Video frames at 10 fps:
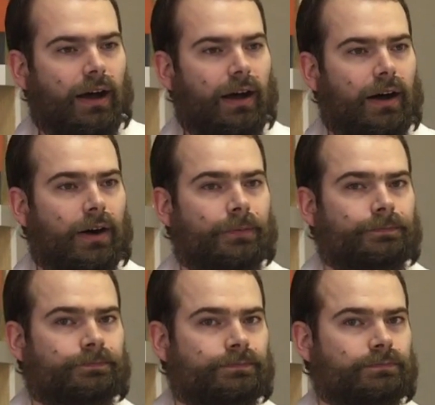
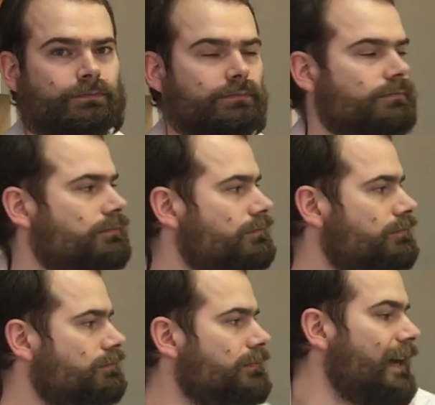
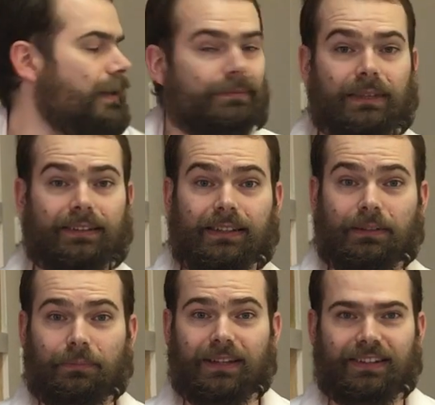Yeah, that's
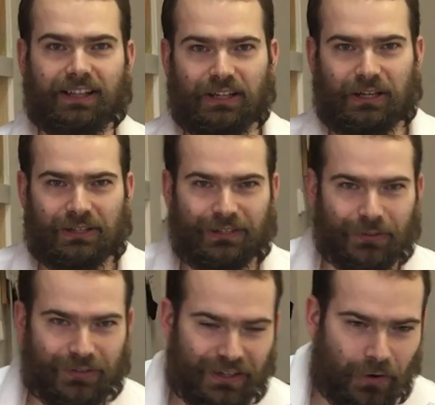it basically. This
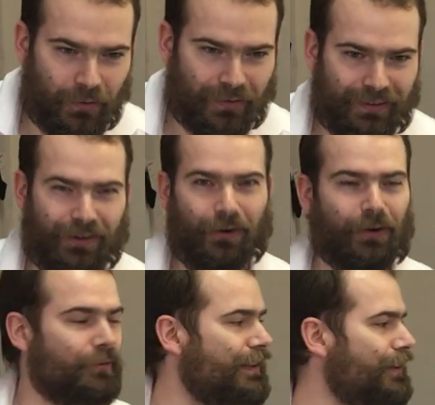was the
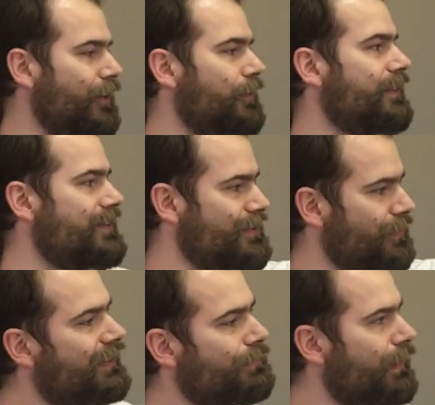whole video just to
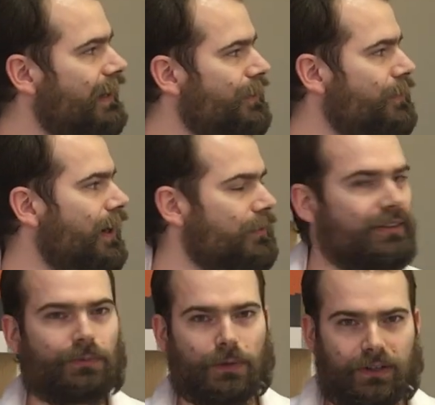explain you how
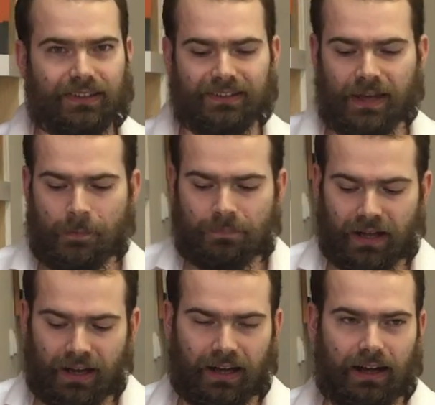this works.
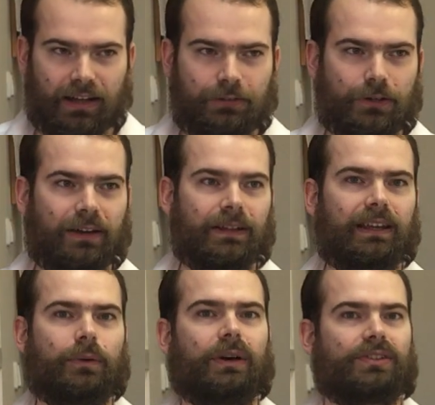If you have any
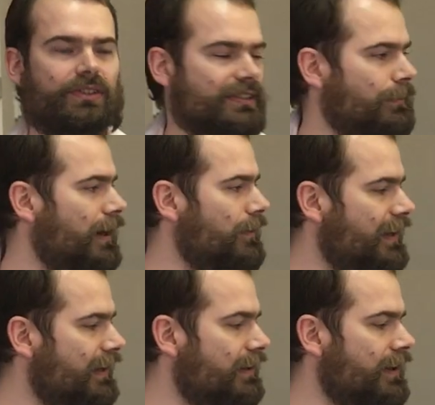questions about
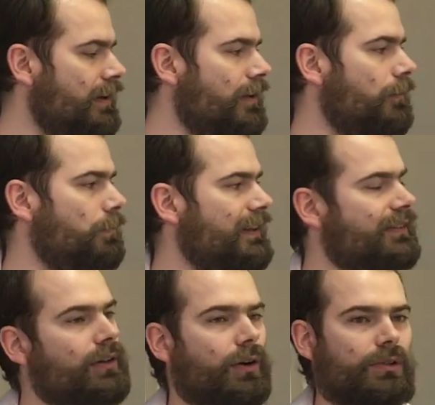that,
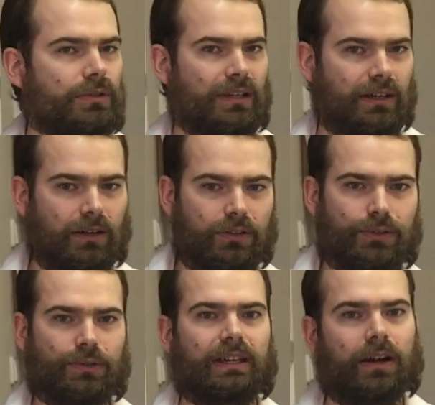please go
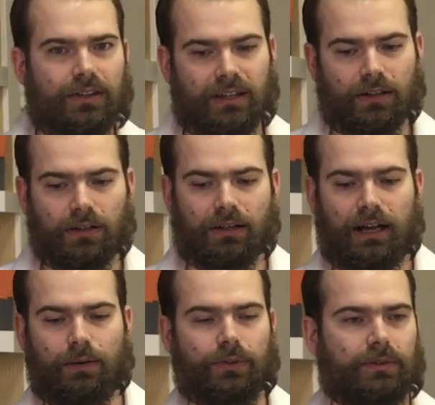to the article
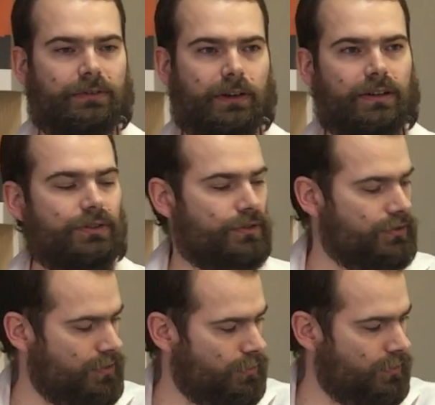I was referring to,
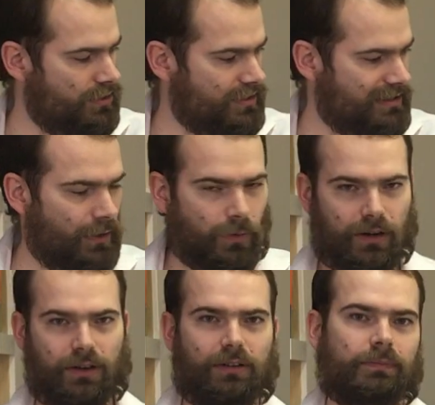so which is
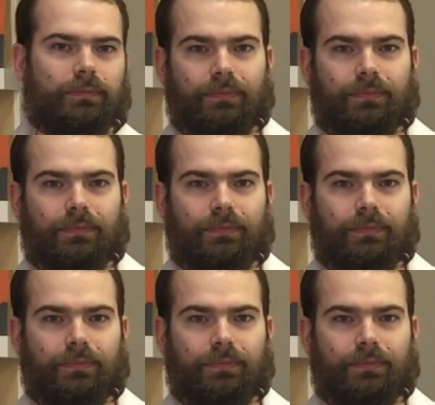somewhere